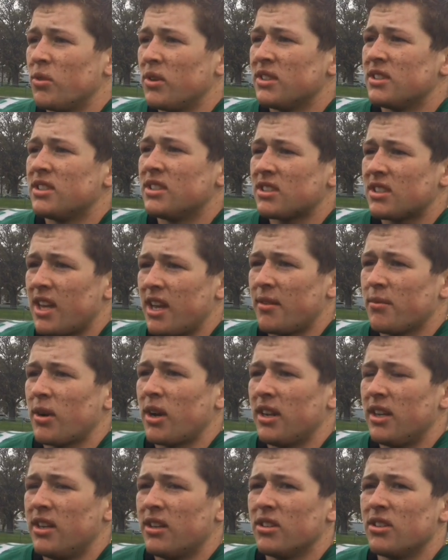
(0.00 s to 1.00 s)
wins this game
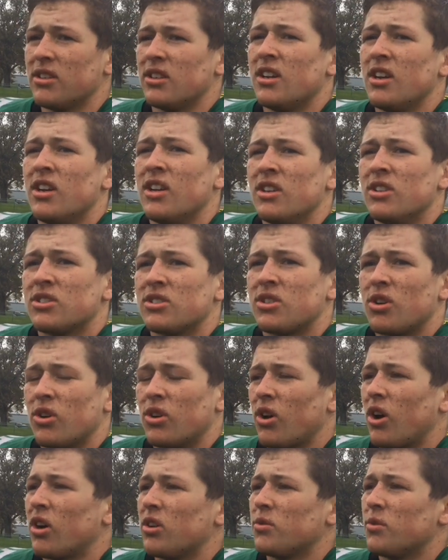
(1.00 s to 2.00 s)
right here is
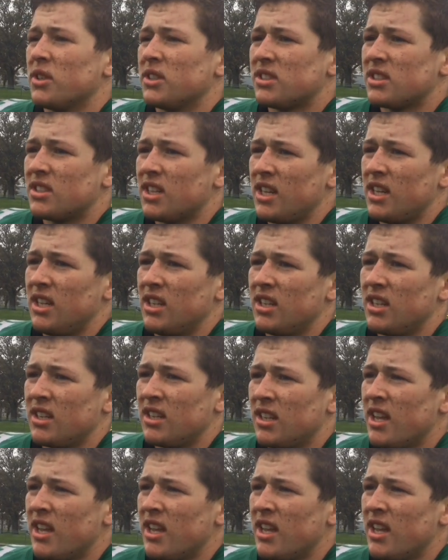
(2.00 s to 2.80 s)
going on to win state.